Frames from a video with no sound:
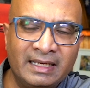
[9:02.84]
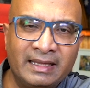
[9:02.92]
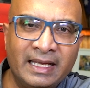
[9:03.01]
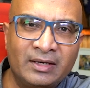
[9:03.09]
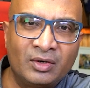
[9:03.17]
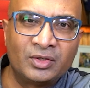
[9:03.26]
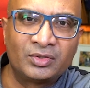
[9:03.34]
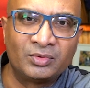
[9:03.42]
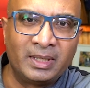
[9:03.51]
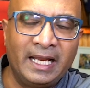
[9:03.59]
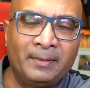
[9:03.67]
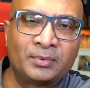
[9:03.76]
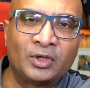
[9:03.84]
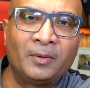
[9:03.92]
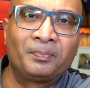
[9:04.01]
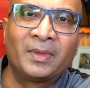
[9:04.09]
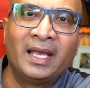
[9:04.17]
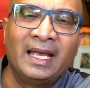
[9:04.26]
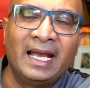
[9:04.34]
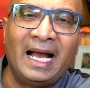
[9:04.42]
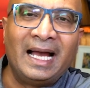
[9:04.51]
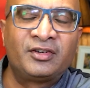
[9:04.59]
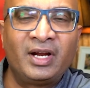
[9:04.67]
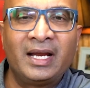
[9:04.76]
like that onto my laptop,
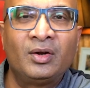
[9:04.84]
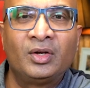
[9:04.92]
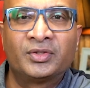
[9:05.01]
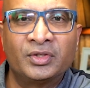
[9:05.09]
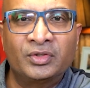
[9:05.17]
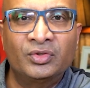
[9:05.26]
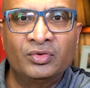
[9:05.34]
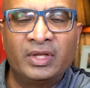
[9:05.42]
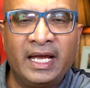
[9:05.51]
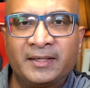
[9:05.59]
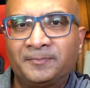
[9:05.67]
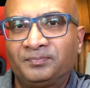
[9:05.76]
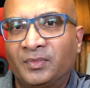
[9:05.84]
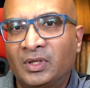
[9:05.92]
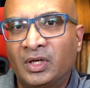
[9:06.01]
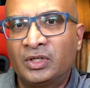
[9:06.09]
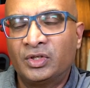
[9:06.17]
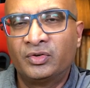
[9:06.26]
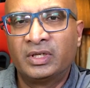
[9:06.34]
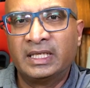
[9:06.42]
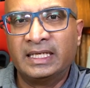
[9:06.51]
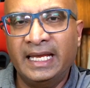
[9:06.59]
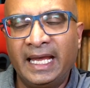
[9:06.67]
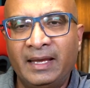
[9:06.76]
I try and also do that during
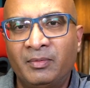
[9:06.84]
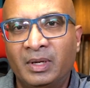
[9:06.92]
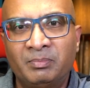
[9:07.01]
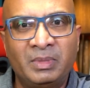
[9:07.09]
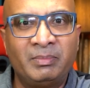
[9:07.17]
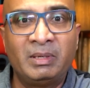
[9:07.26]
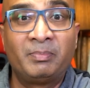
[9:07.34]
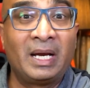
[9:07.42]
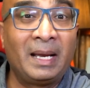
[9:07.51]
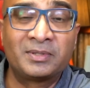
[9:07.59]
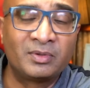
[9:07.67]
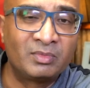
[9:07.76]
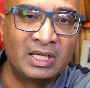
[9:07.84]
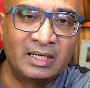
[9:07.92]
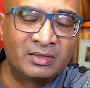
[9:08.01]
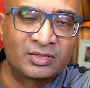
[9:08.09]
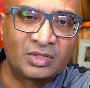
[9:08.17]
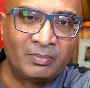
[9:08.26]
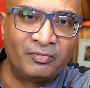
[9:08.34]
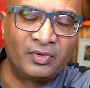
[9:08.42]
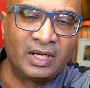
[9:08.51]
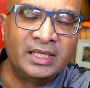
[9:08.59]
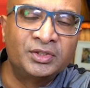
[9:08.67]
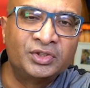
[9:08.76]
the day, when perhaps when we'll stop
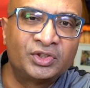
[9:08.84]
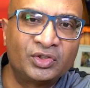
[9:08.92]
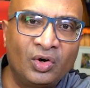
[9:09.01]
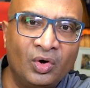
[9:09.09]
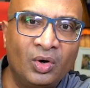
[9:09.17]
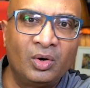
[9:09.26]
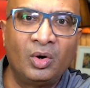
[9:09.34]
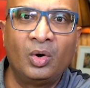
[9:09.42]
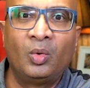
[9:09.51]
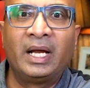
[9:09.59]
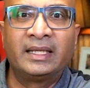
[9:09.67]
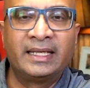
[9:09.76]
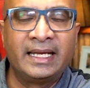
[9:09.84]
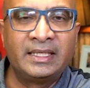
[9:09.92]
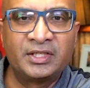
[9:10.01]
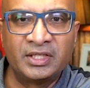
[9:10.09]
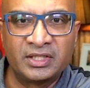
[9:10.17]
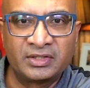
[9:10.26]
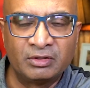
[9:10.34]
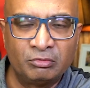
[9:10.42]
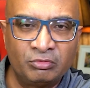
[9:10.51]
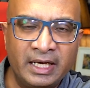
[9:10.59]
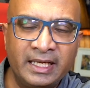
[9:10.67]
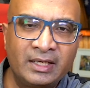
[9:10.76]
for lunch, or while the engine is still
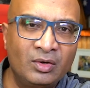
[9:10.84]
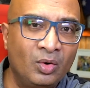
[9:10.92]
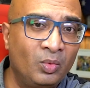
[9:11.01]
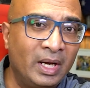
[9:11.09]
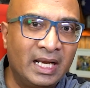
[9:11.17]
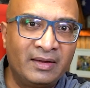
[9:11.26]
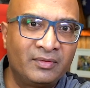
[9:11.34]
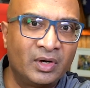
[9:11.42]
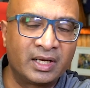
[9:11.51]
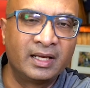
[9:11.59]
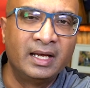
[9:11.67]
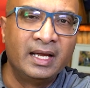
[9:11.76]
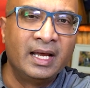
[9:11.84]
running, or while I've got